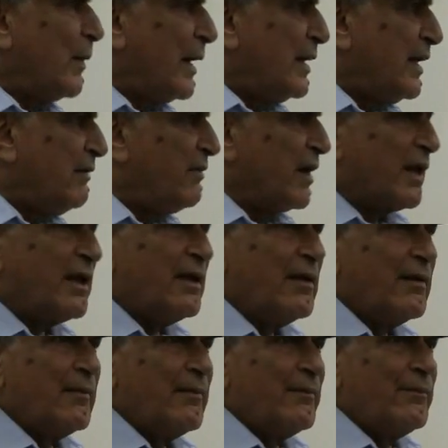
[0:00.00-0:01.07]
while living,
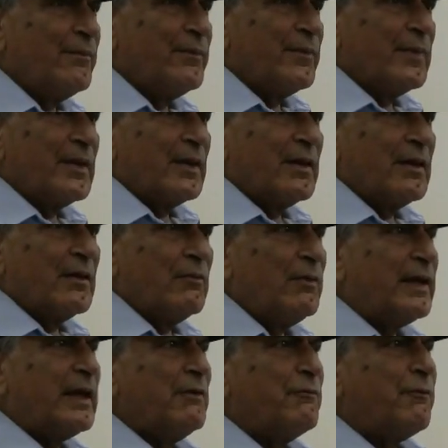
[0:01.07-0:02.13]

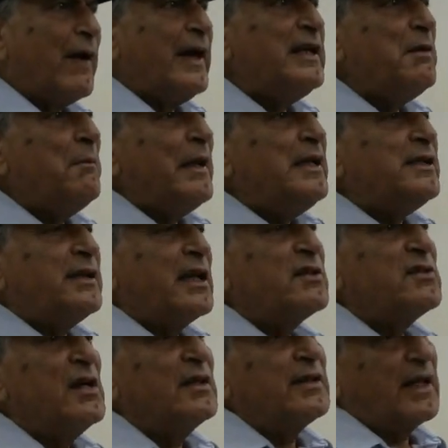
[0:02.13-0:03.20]
we can find a
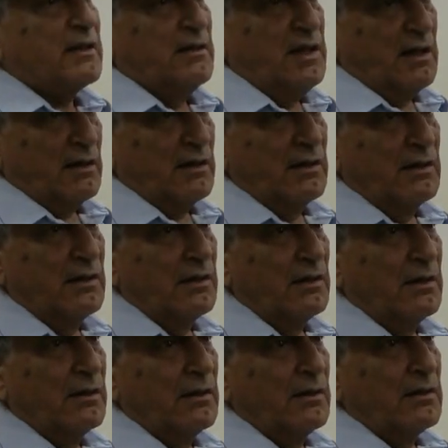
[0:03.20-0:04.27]
meditational technique,
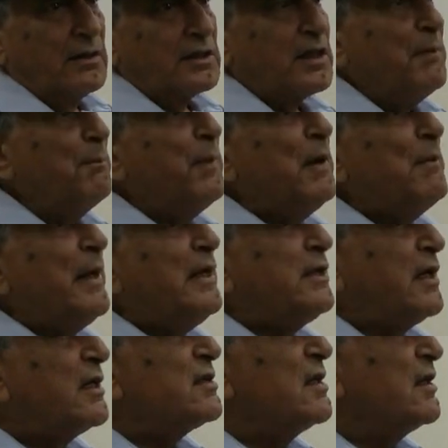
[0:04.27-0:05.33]
simple
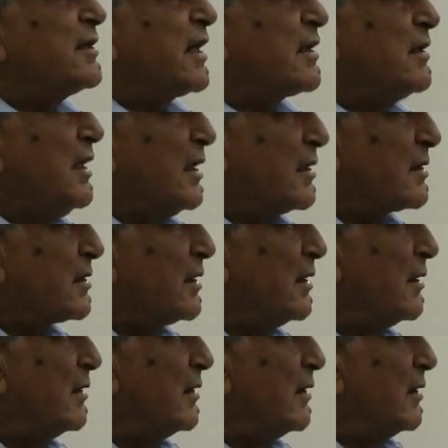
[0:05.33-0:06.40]
meditational techniques
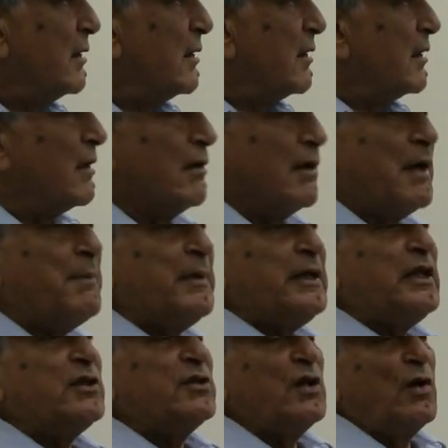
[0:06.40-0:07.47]

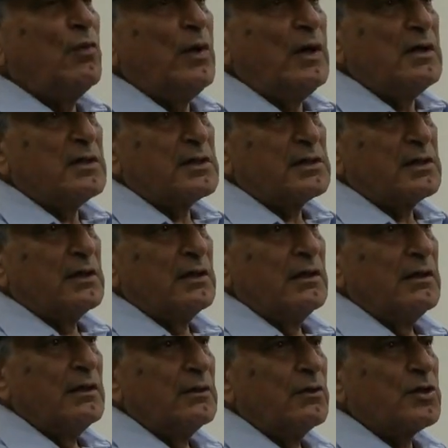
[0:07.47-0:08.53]
repetition of words
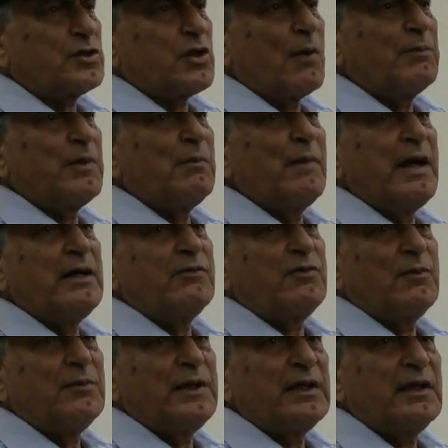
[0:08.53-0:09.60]
to stop the mind
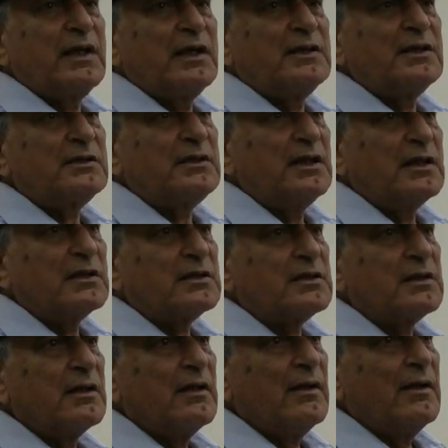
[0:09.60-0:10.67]
from thinking other things,
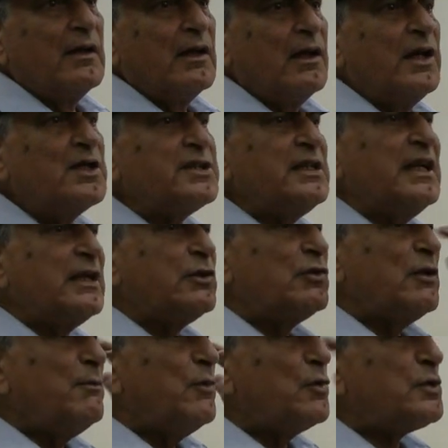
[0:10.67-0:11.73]
listening to
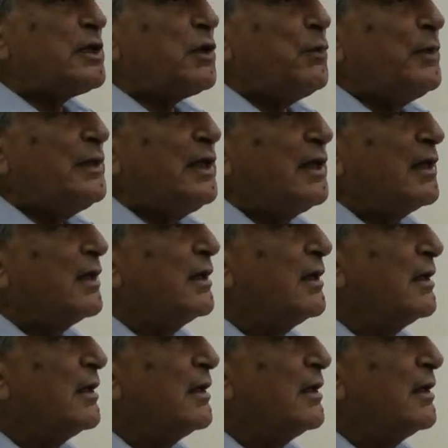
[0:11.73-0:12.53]
the music within